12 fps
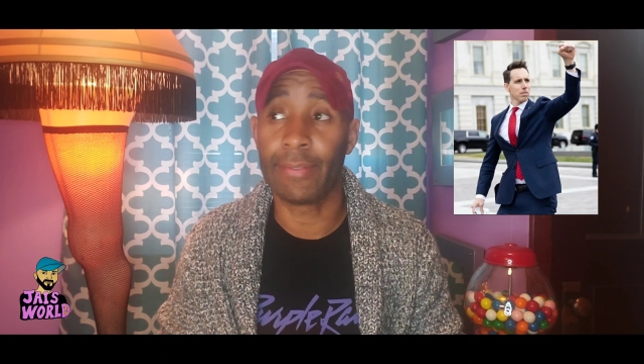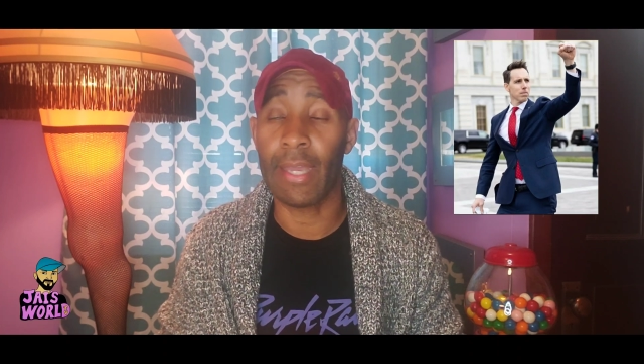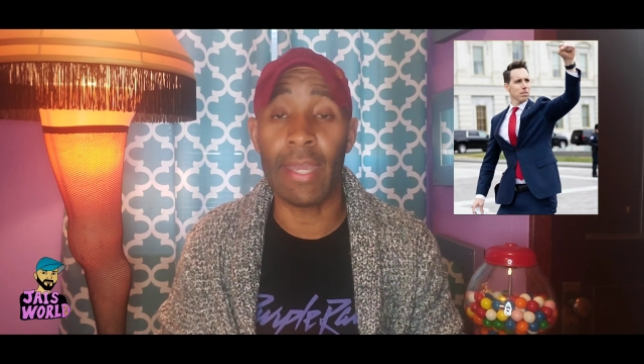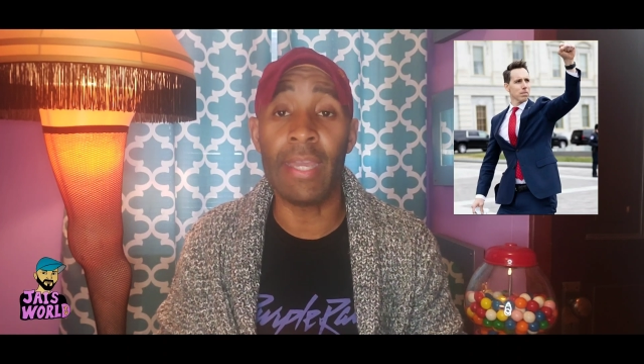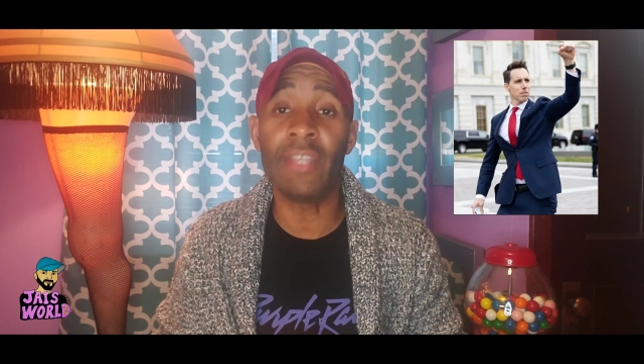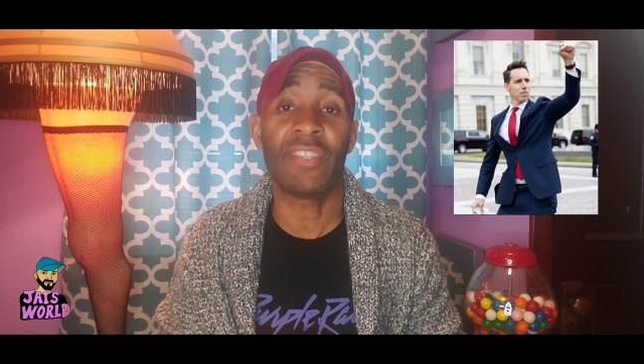
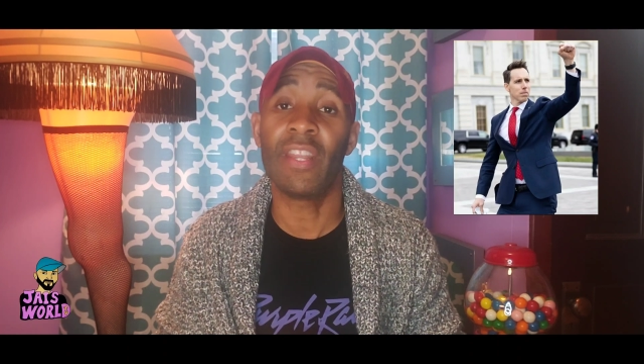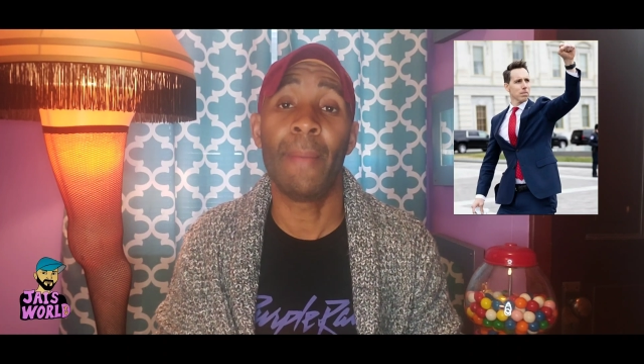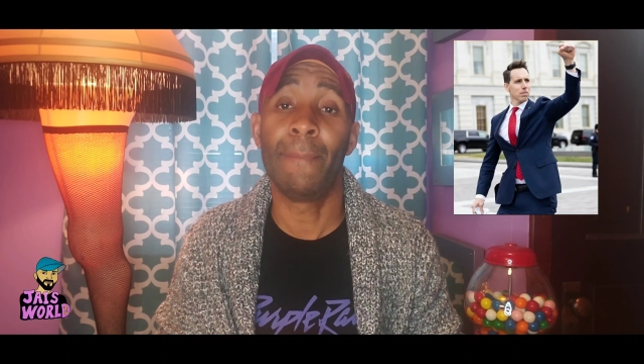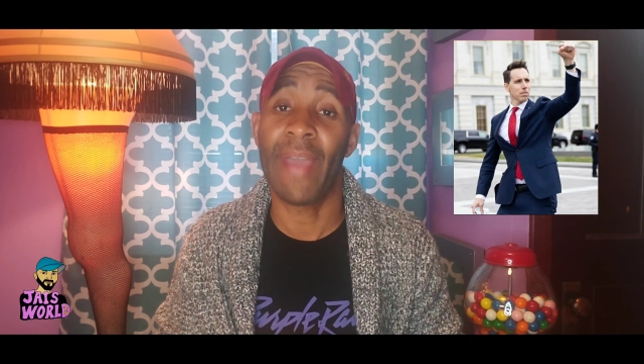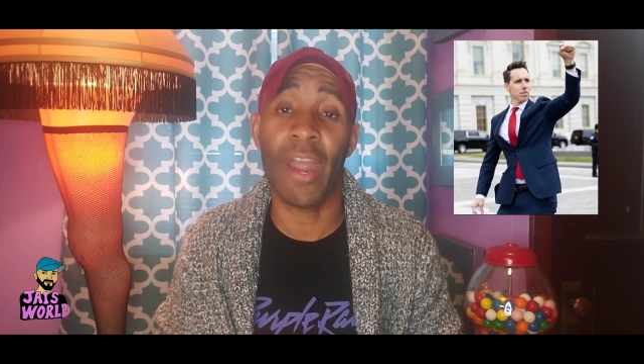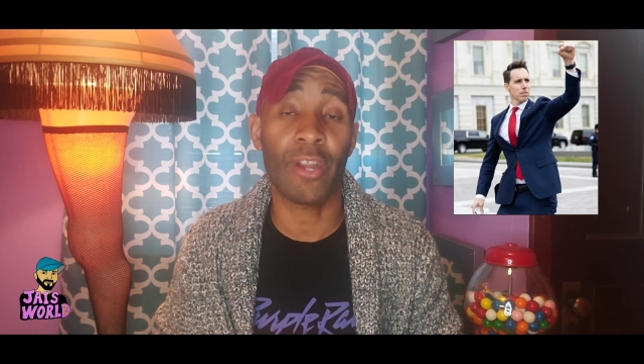He's an
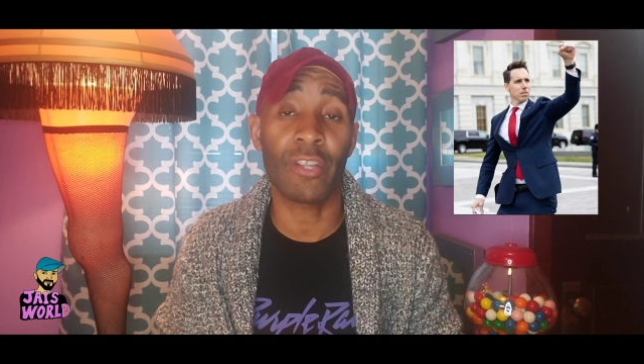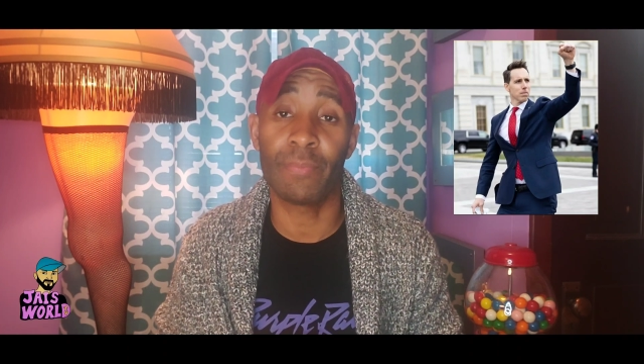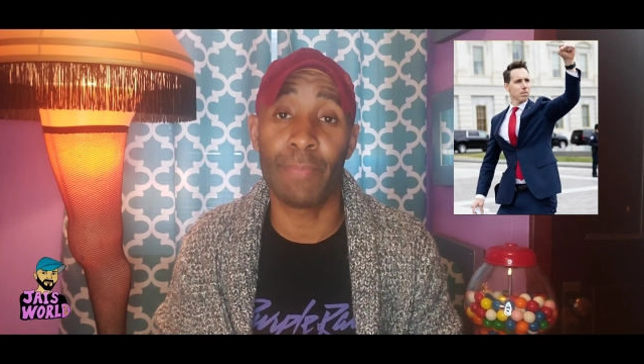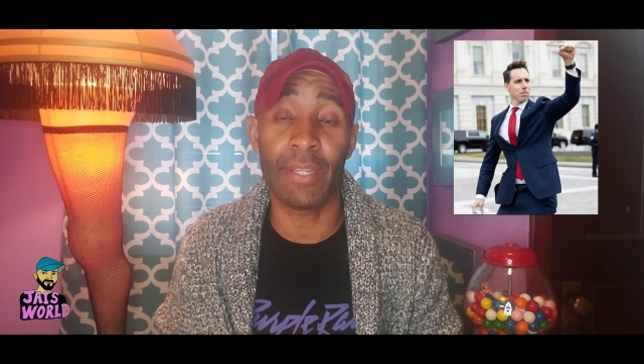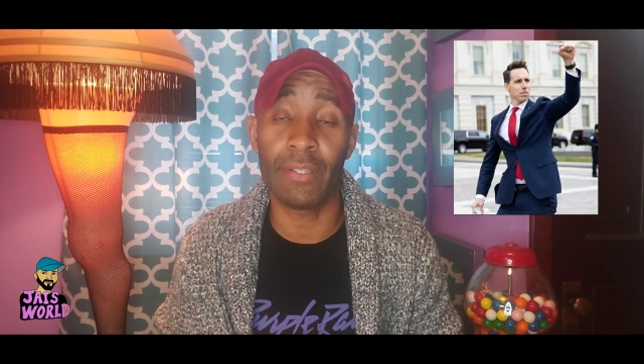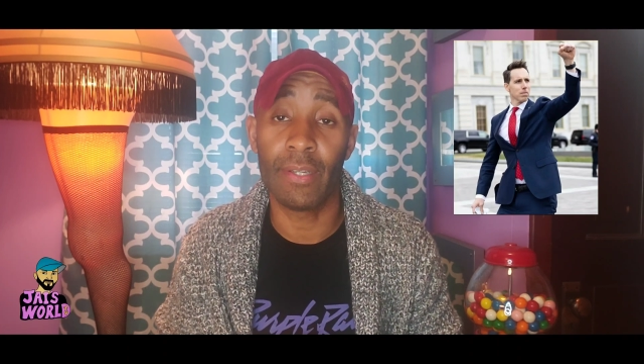
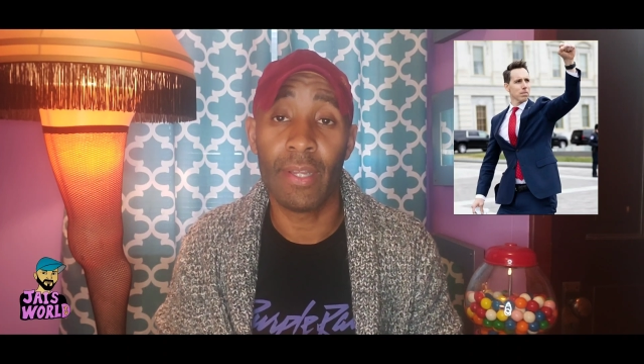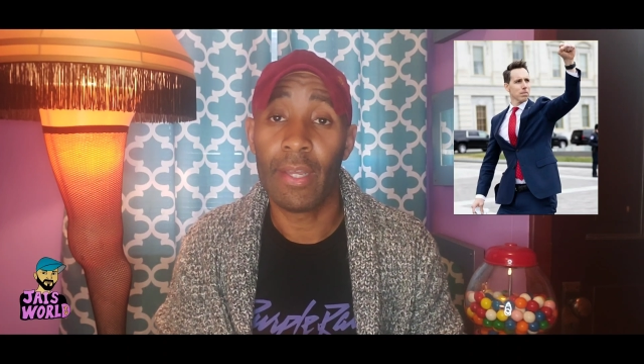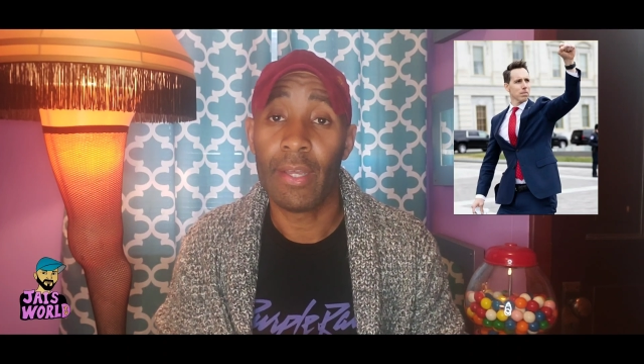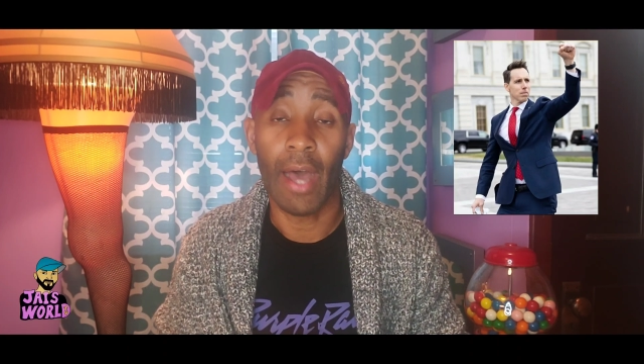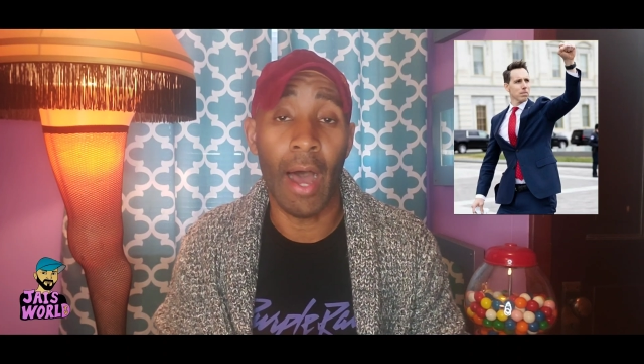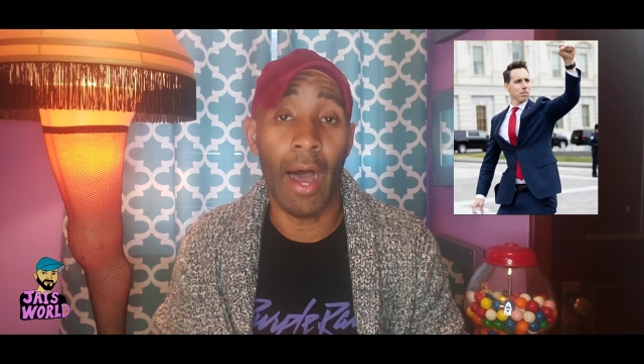embarrassment
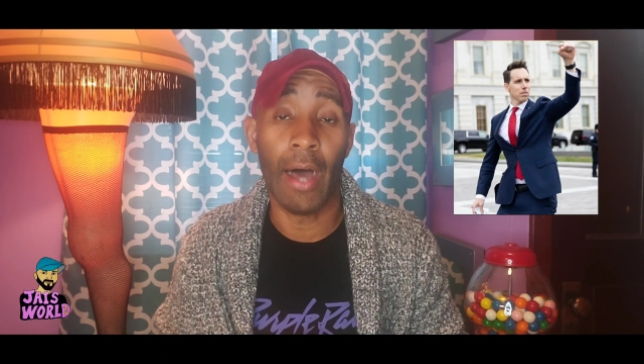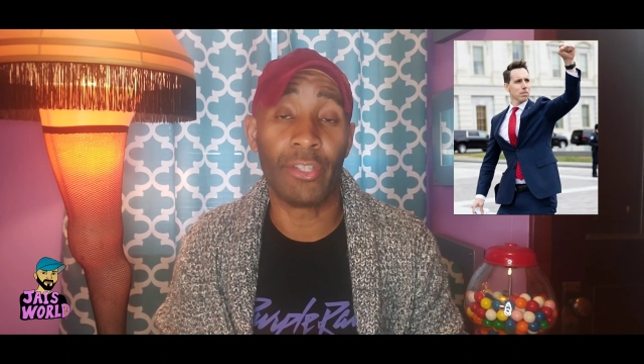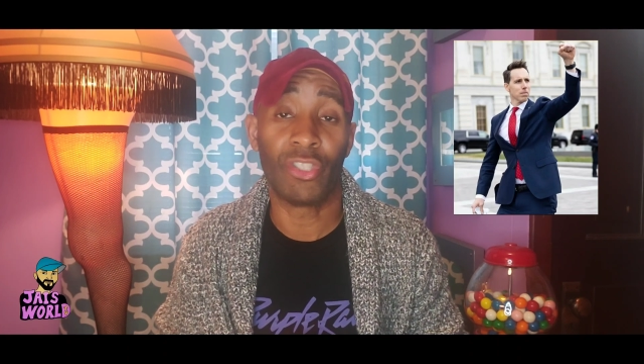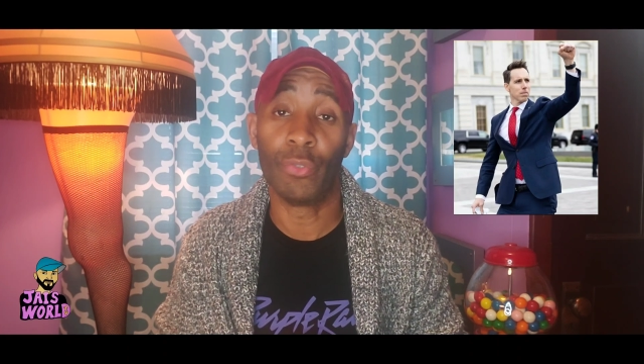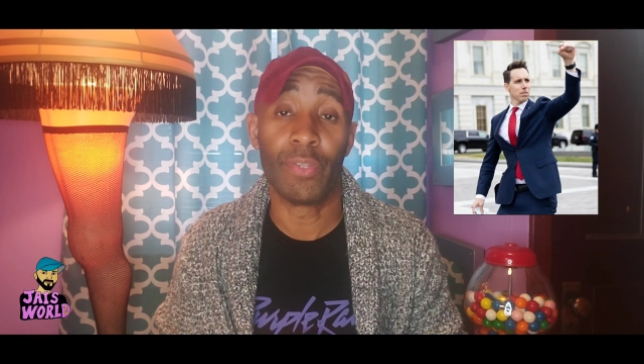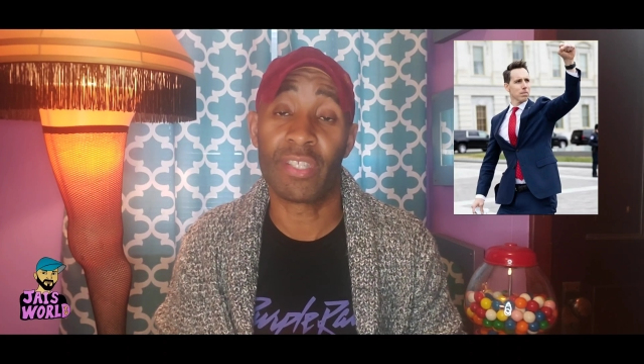
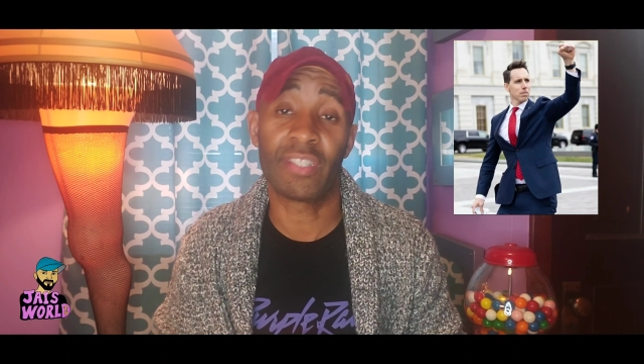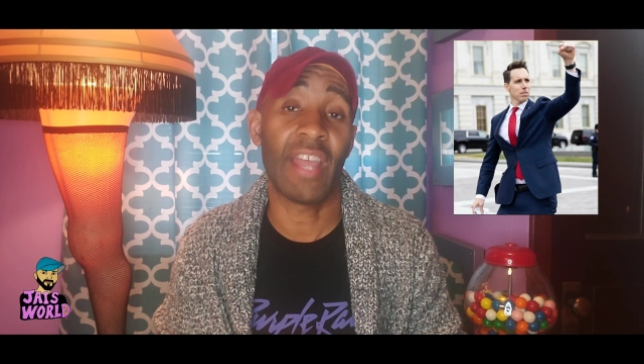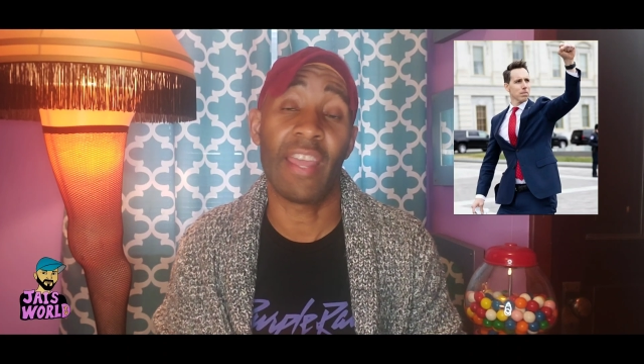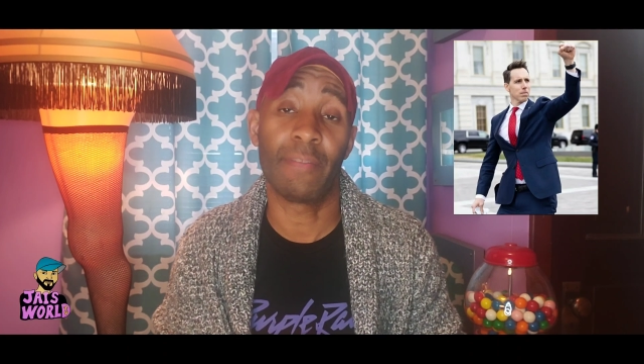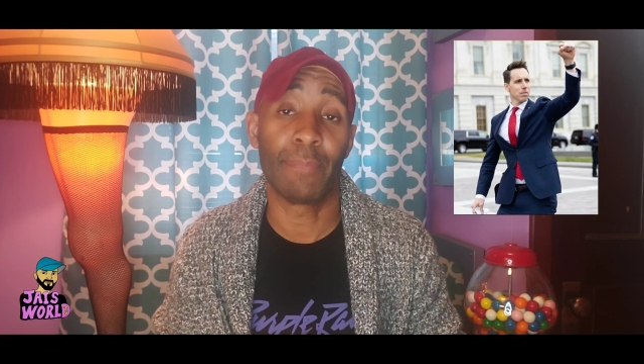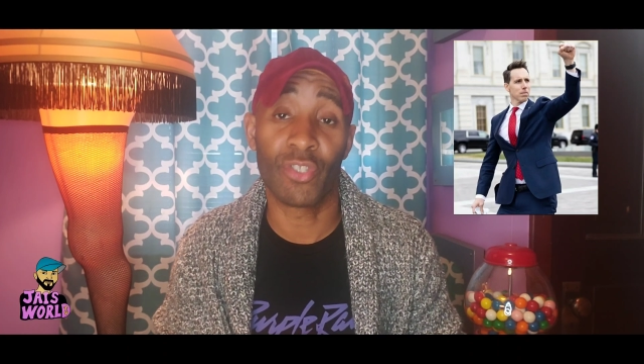to the
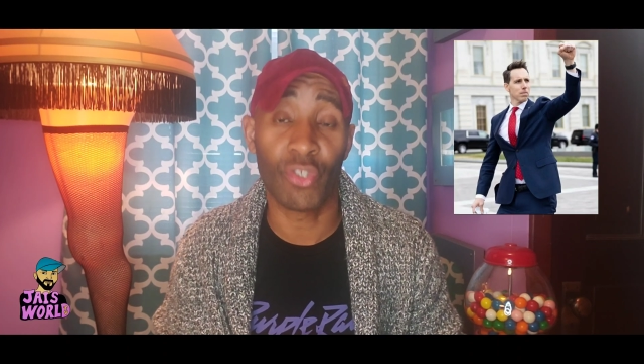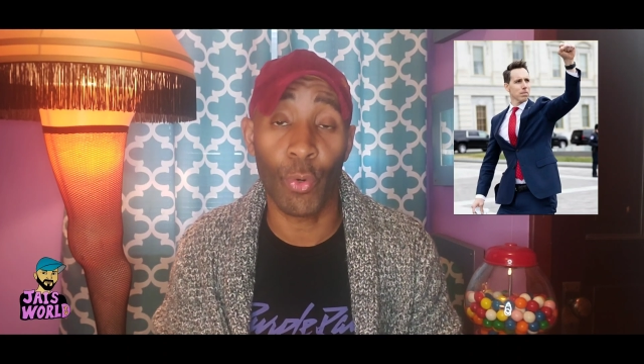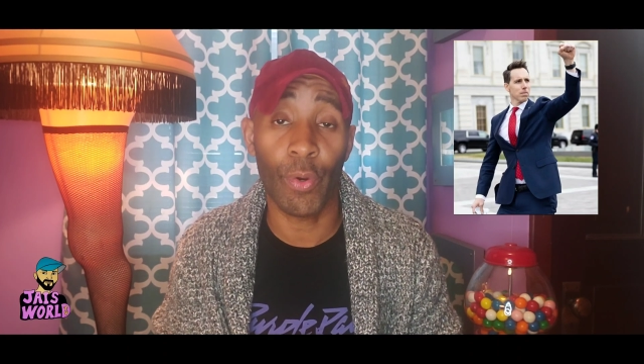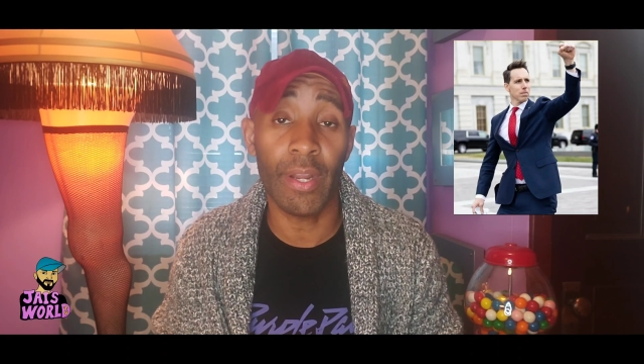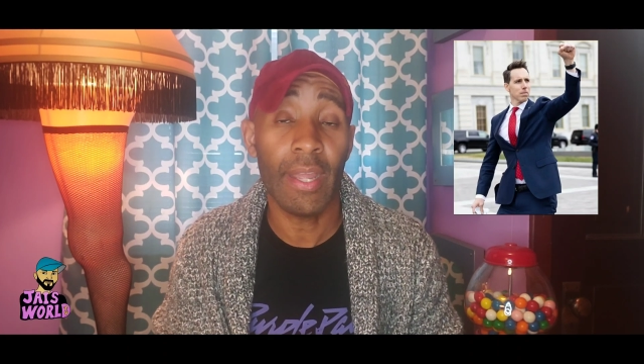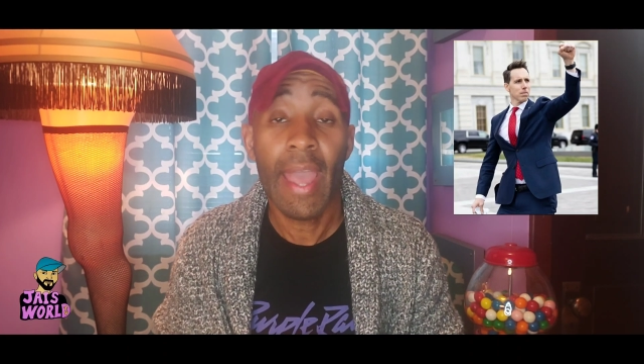state of
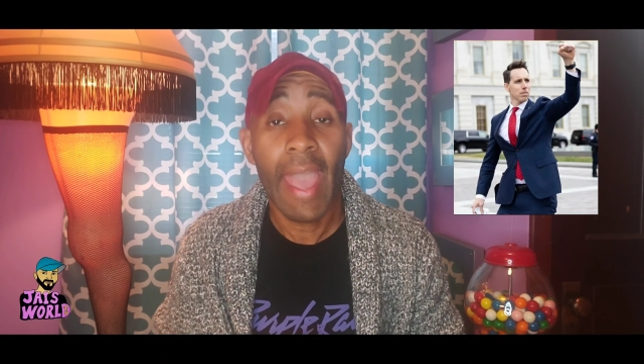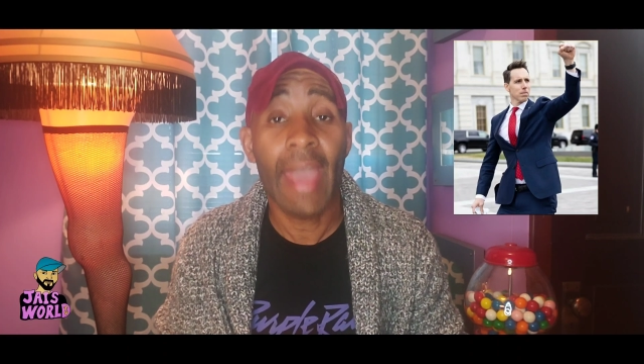Missouri,